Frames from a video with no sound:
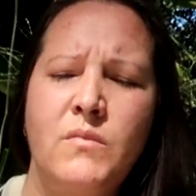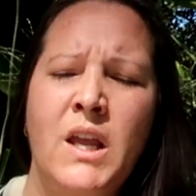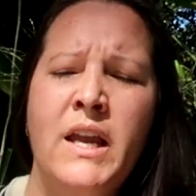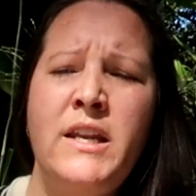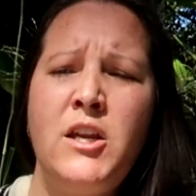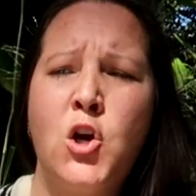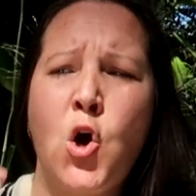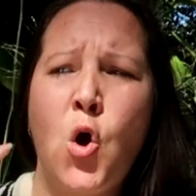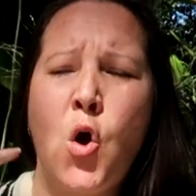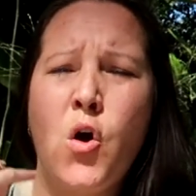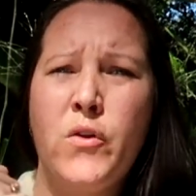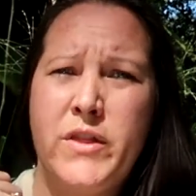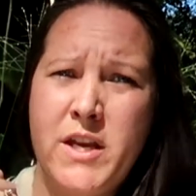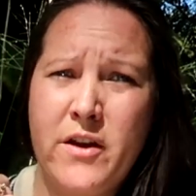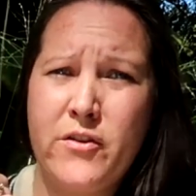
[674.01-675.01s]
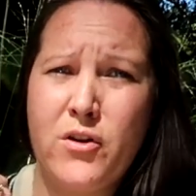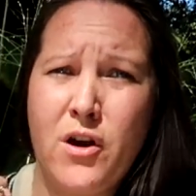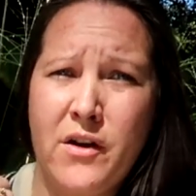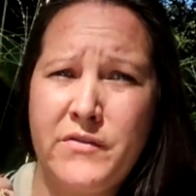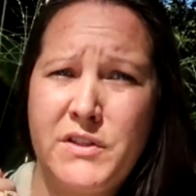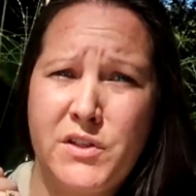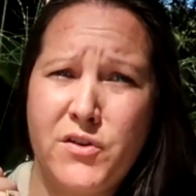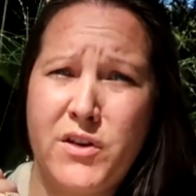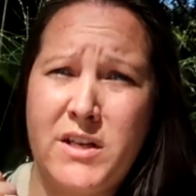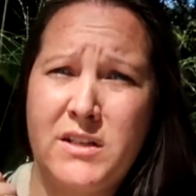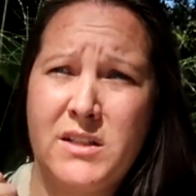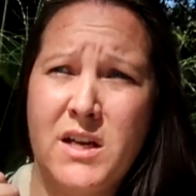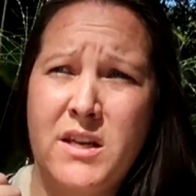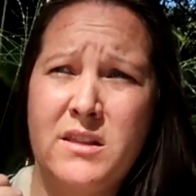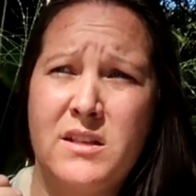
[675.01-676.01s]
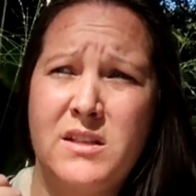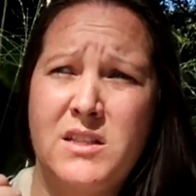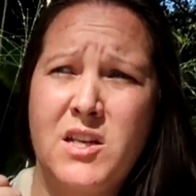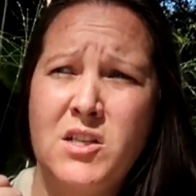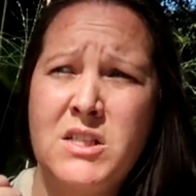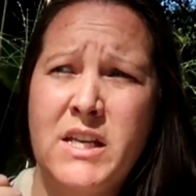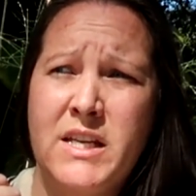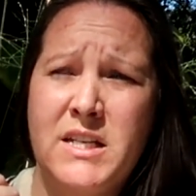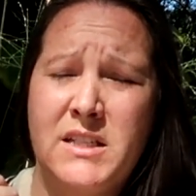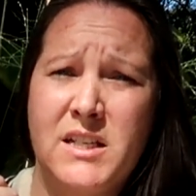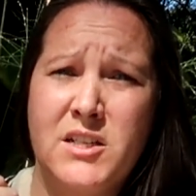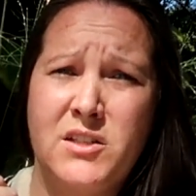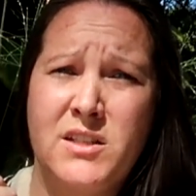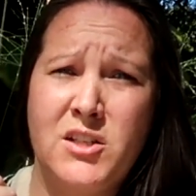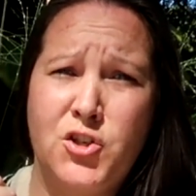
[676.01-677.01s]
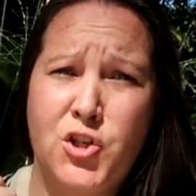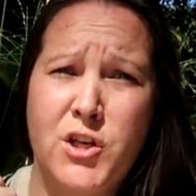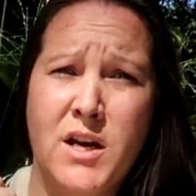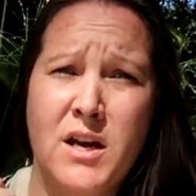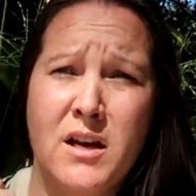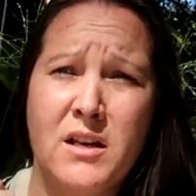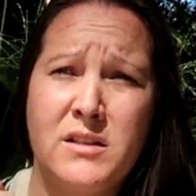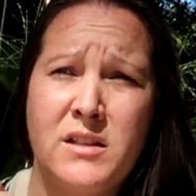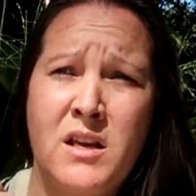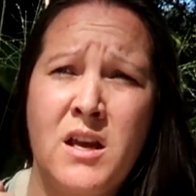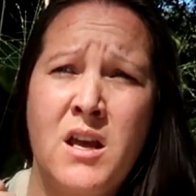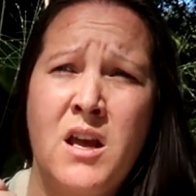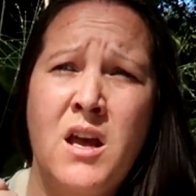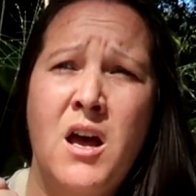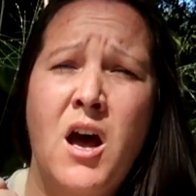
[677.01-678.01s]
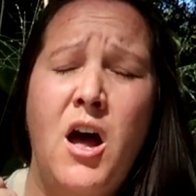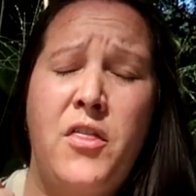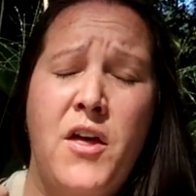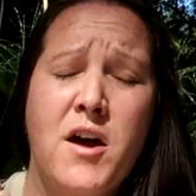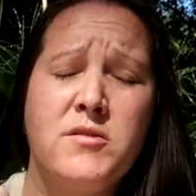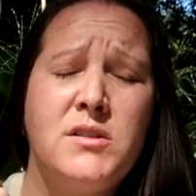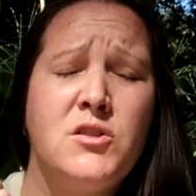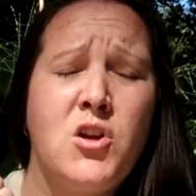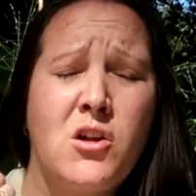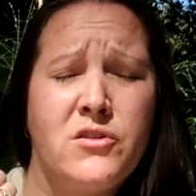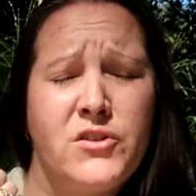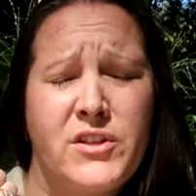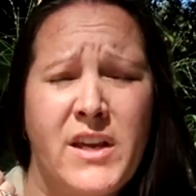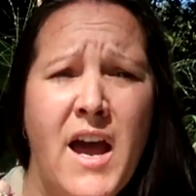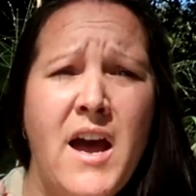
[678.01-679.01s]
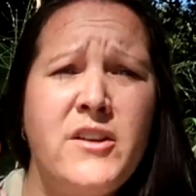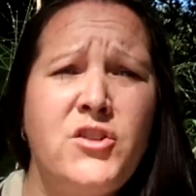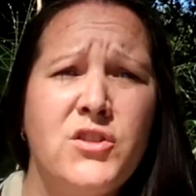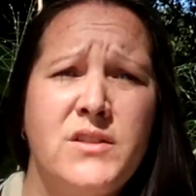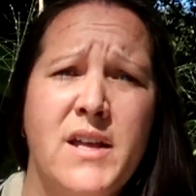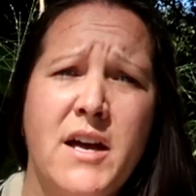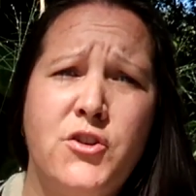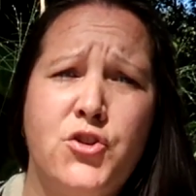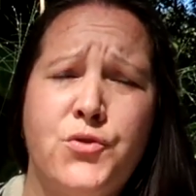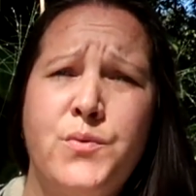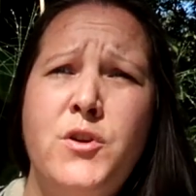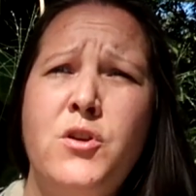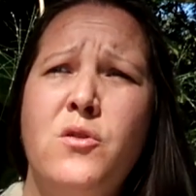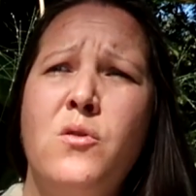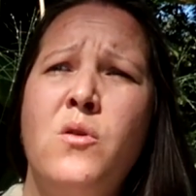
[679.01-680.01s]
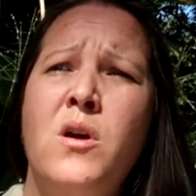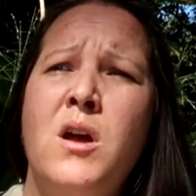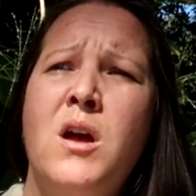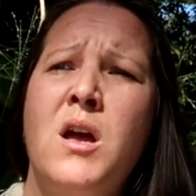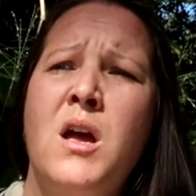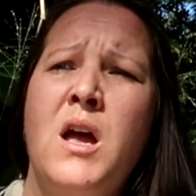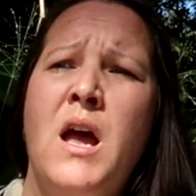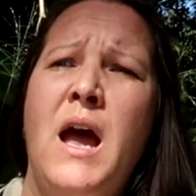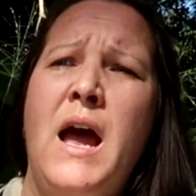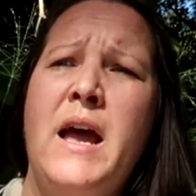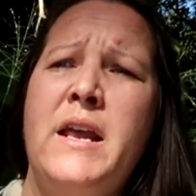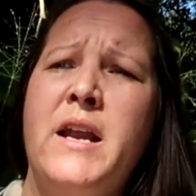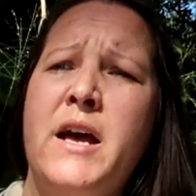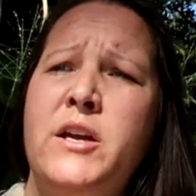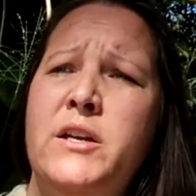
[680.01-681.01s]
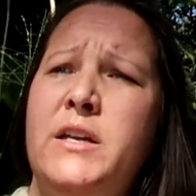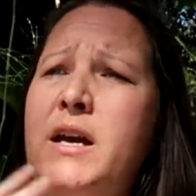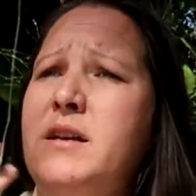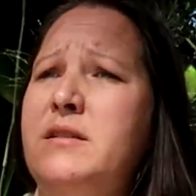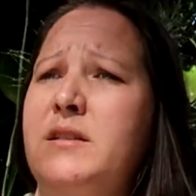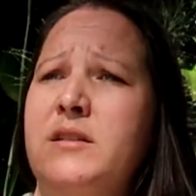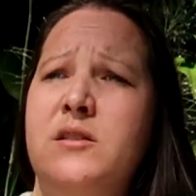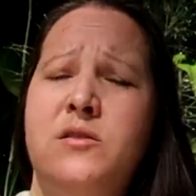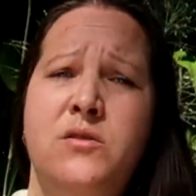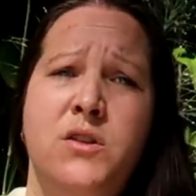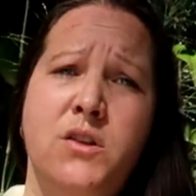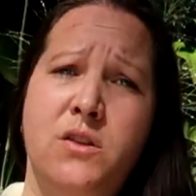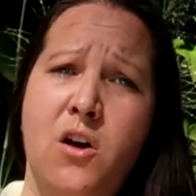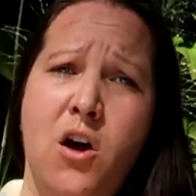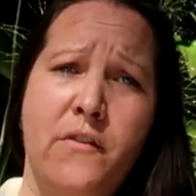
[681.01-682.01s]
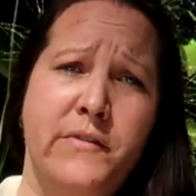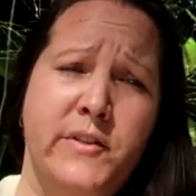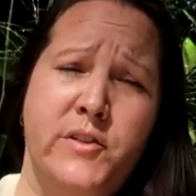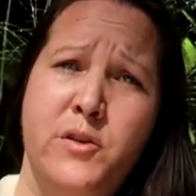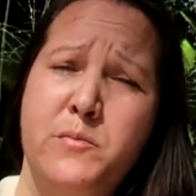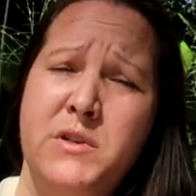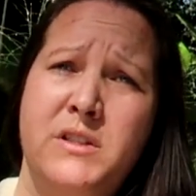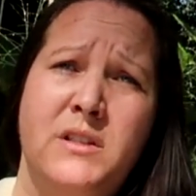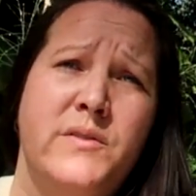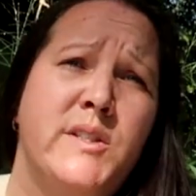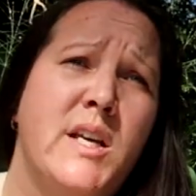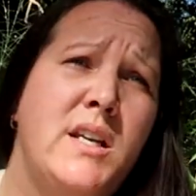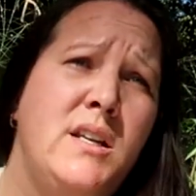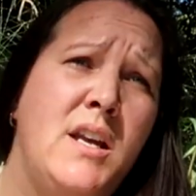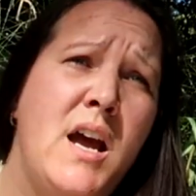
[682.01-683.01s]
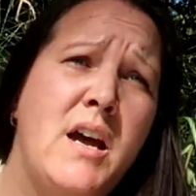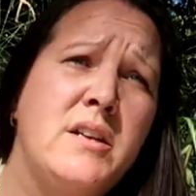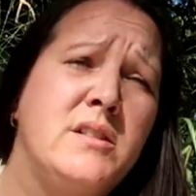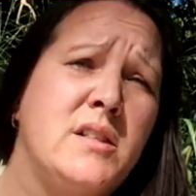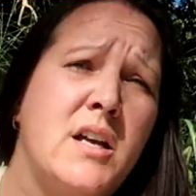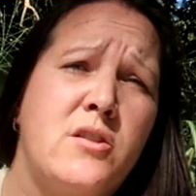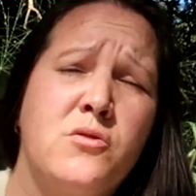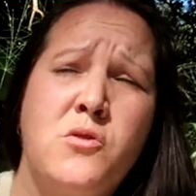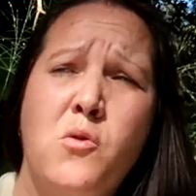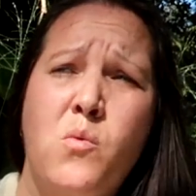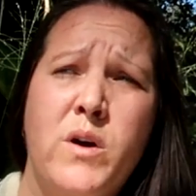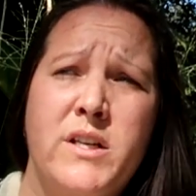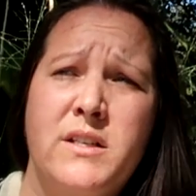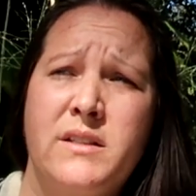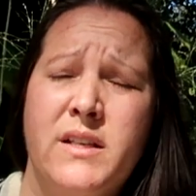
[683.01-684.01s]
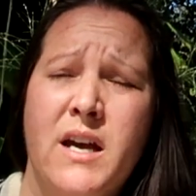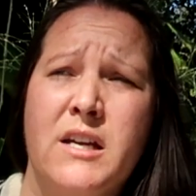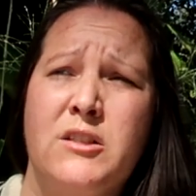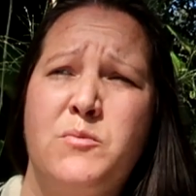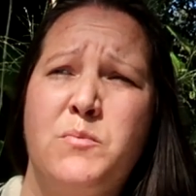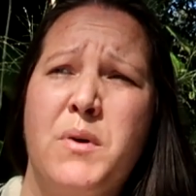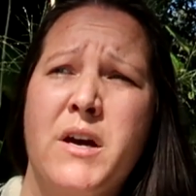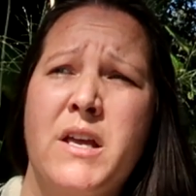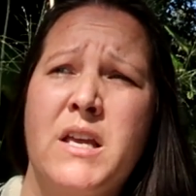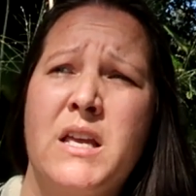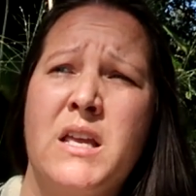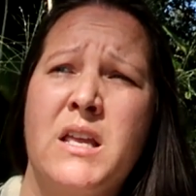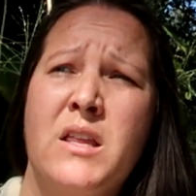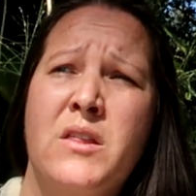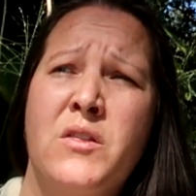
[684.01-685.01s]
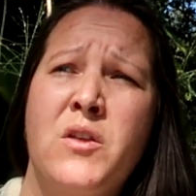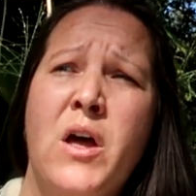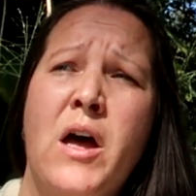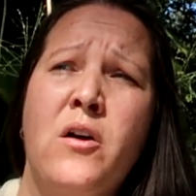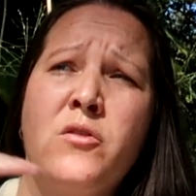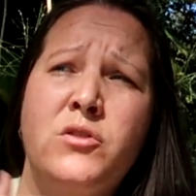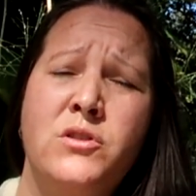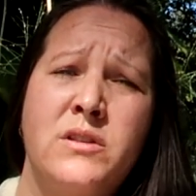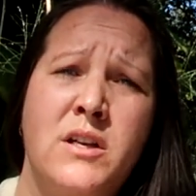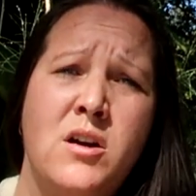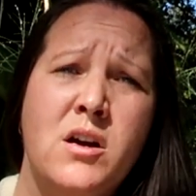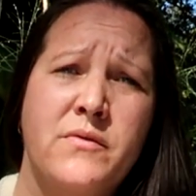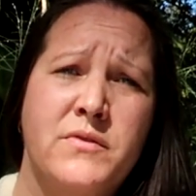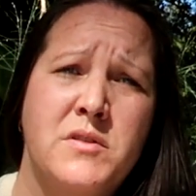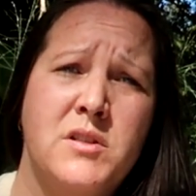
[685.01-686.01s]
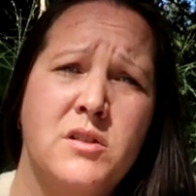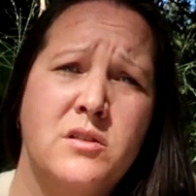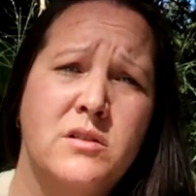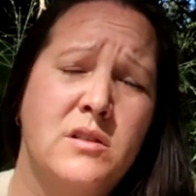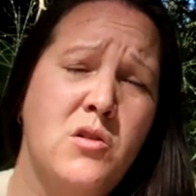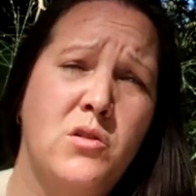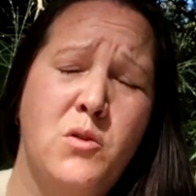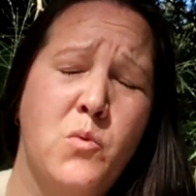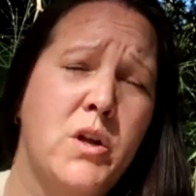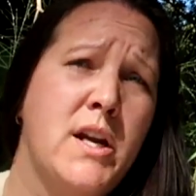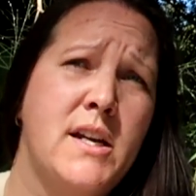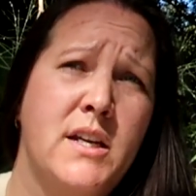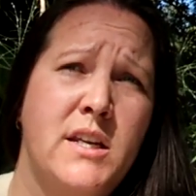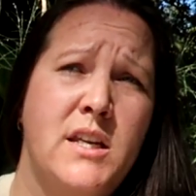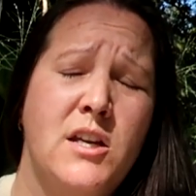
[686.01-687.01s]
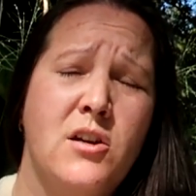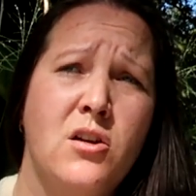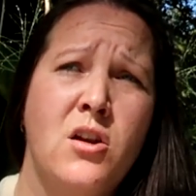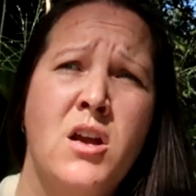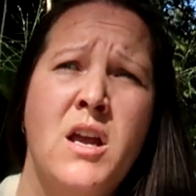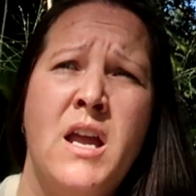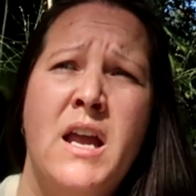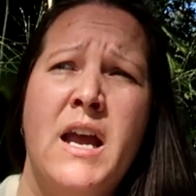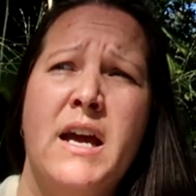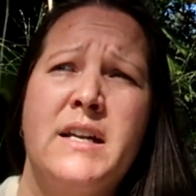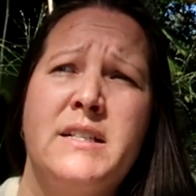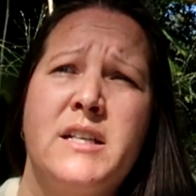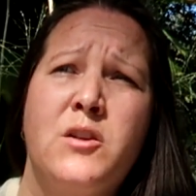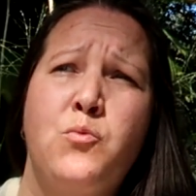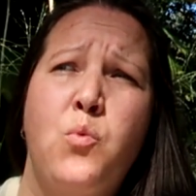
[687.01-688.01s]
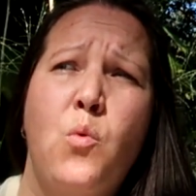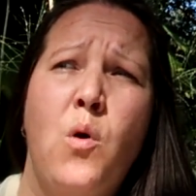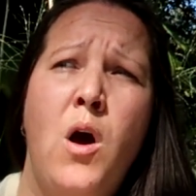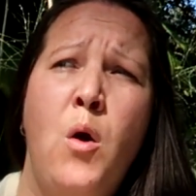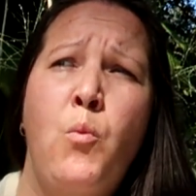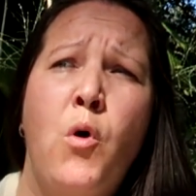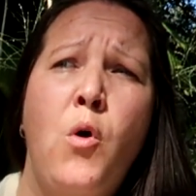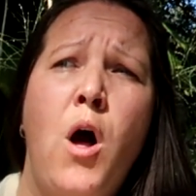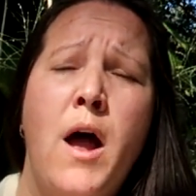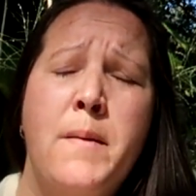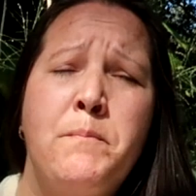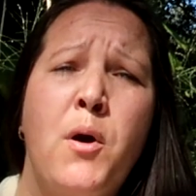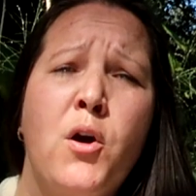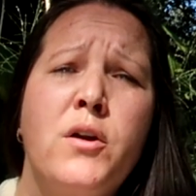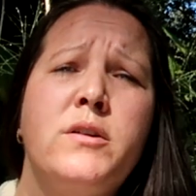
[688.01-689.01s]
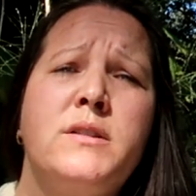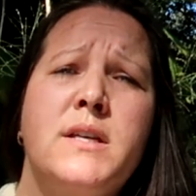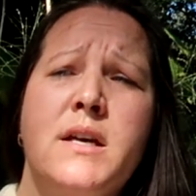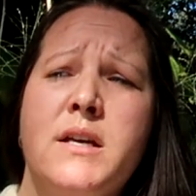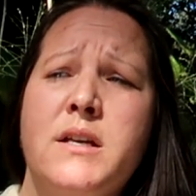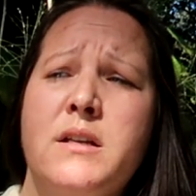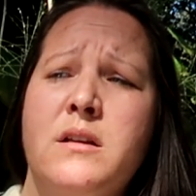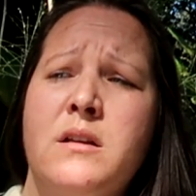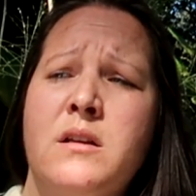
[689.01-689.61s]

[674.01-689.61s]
and he called the other officer and he said, this young lady says that she has $1,000 cash. Is that true? And I guess that the officer must have said yes. I don't know what he said, but the elderly officer is the only one I could hear. And he said, well, I'm parked at,